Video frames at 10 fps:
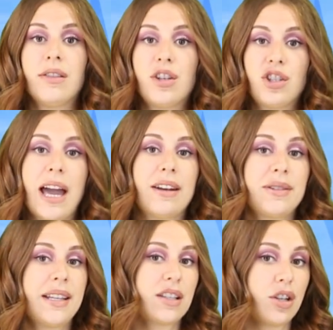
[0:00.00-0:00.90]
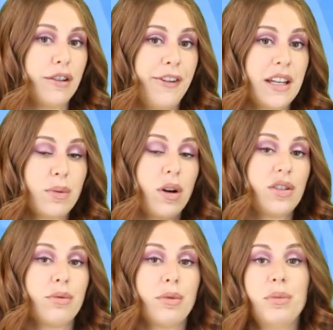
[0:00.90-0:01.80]
The shadows next to her face were
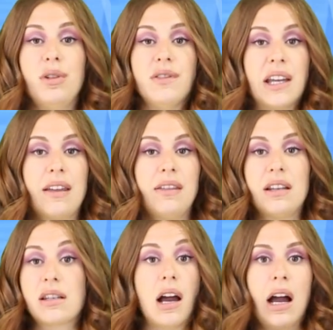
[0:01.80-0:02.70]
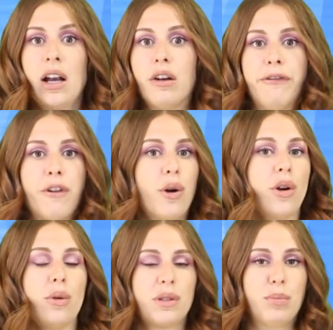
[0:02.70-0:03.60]
also removed and the entire
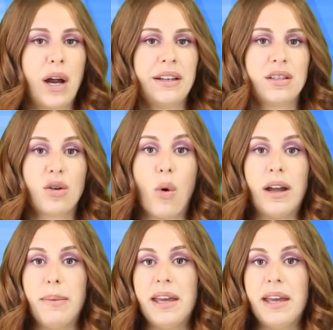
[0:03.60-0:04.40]
photo was brightened quite a